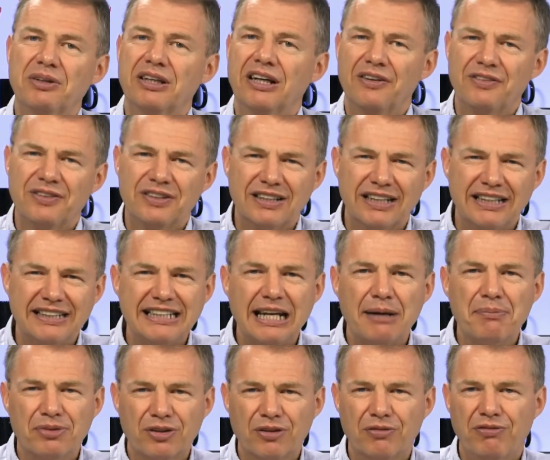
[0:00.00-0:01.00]
the
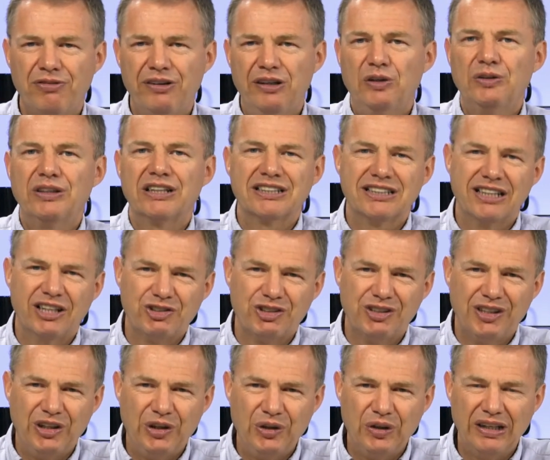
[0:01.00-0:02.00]
depth of field,
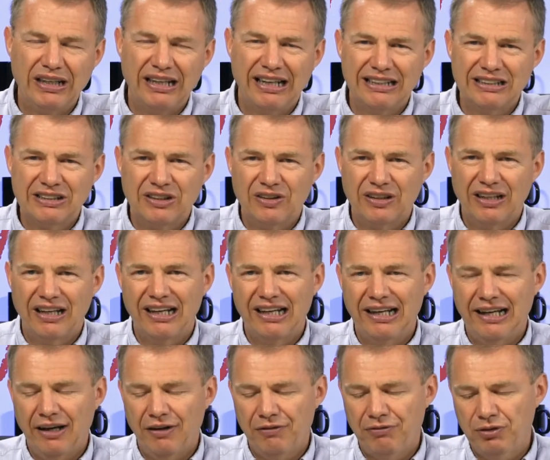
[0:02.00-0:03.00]
etc., that you can get on
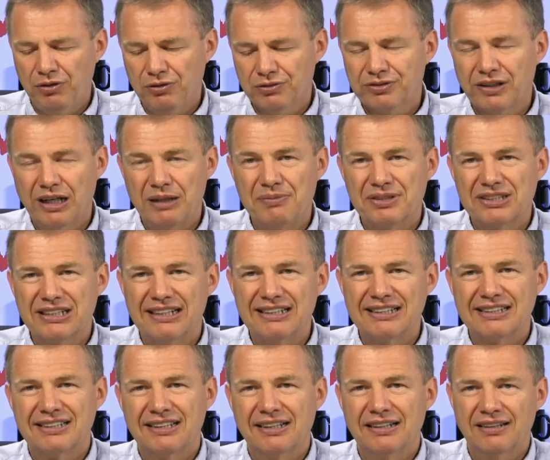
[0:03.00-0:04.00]
a full frame
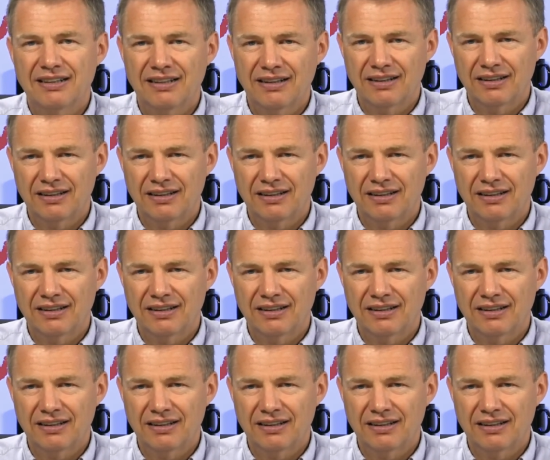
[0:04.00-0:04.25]
sensor